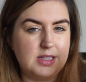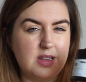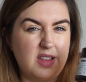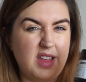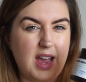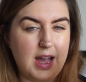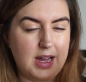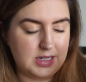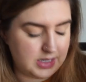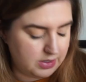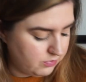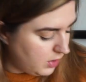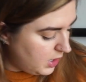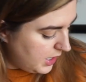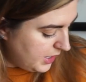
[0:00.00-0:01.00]
that they had didn't
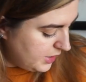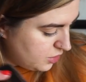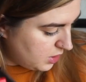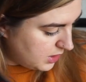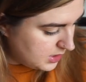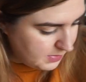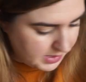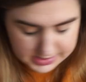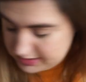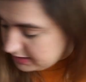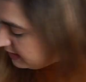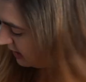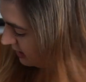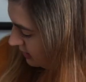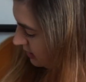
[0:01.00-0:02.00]
really interest me, so
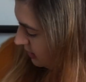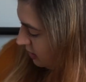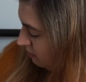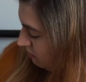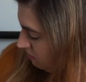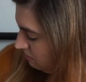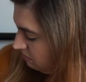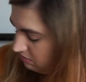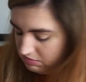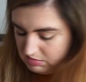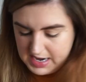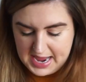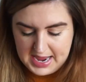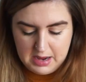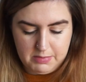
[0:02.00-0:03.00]
that's a
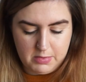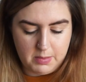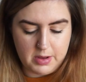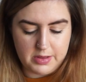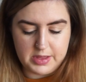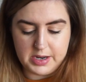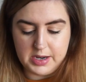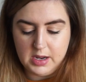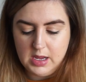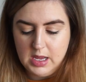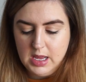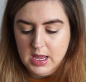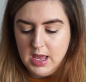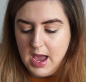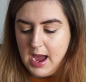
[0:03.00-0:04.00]
nah, I'm not bothered.
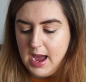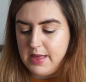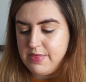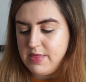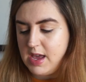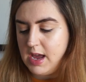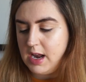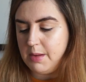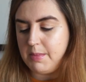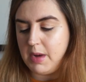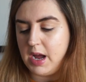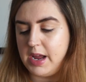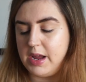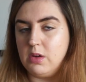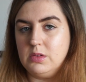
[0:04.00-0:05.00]
And then
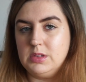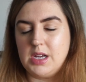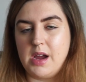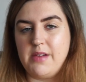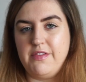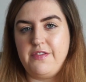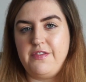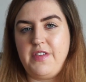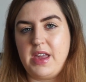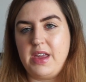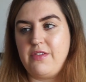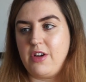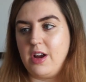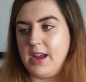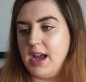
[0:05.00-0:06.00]
my all-time
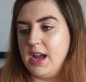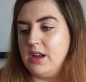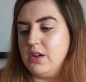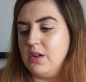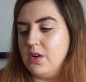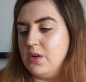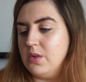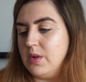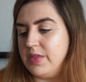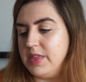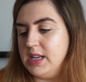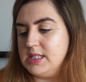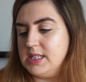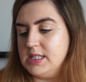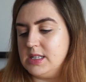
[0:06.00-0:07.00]
favourite candle,
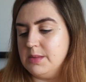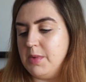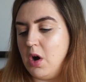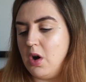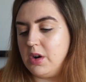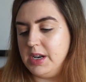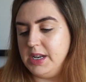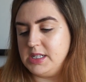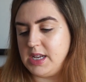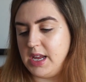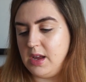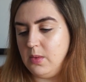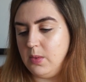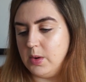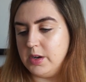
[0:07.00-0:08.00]
this is the Mahogany
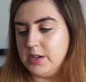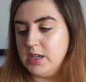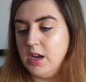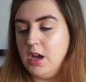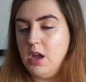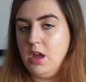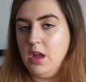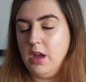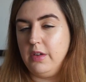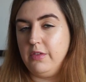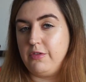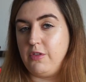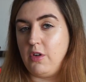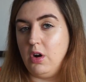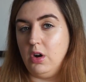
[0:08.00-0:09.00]
Teakwood
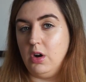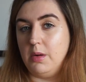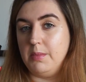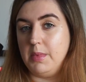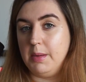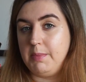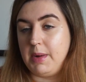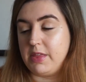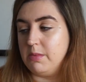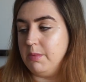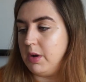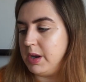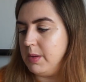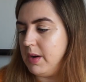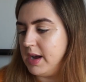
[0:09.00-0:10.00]
from Bath &
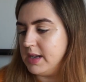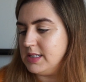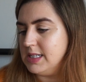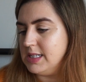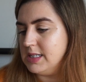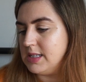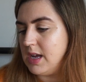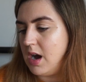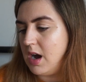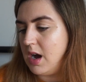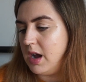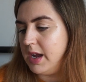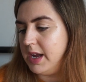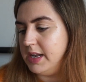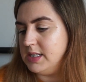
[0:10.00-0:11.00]
Body Works. This is the
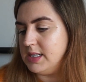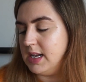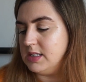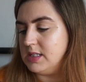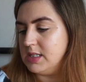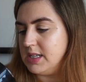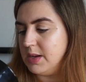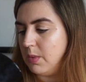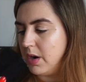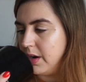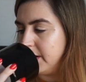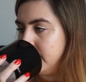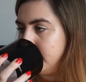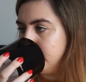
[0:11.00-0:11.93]
high intensity one,